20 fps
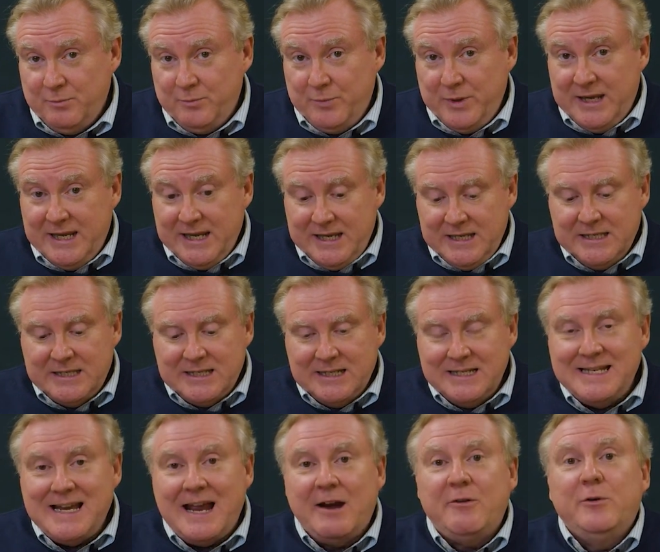begin to
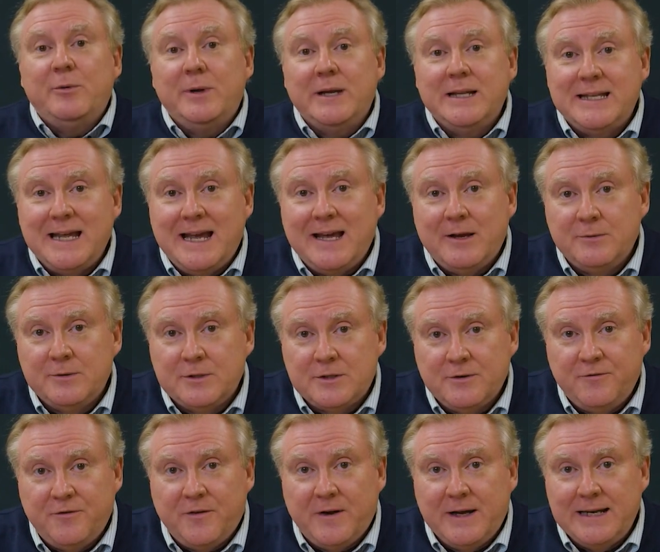narrow it down to
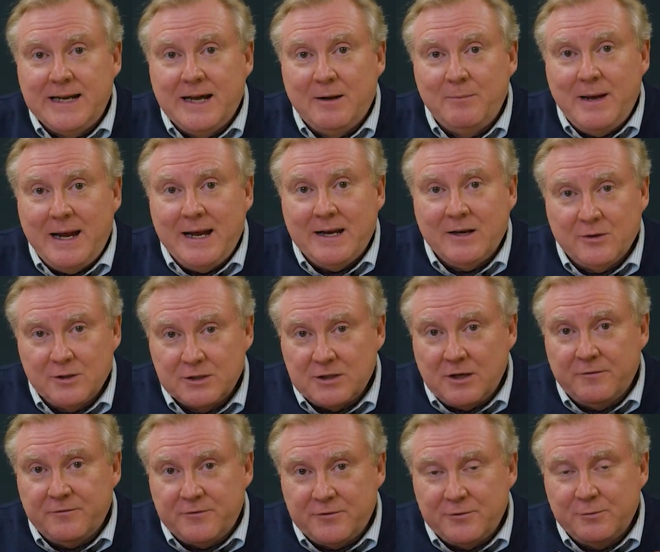find our man, because
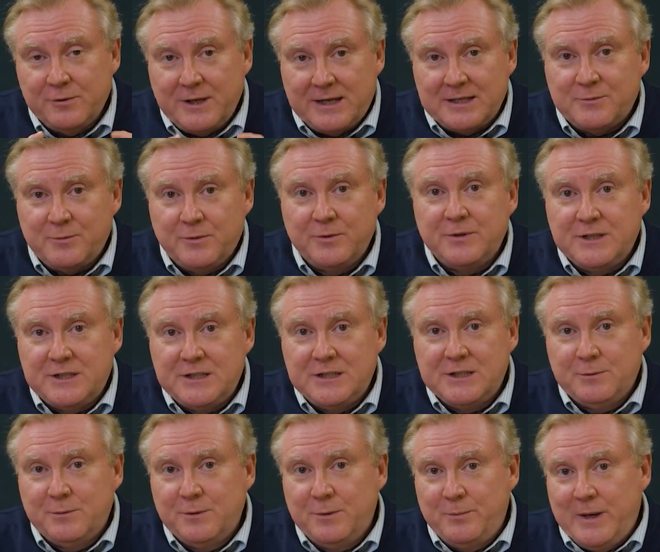after all that's what this
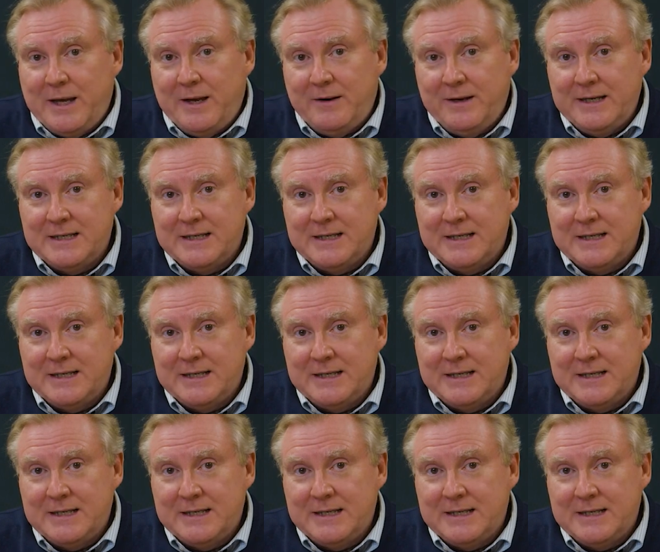is all about.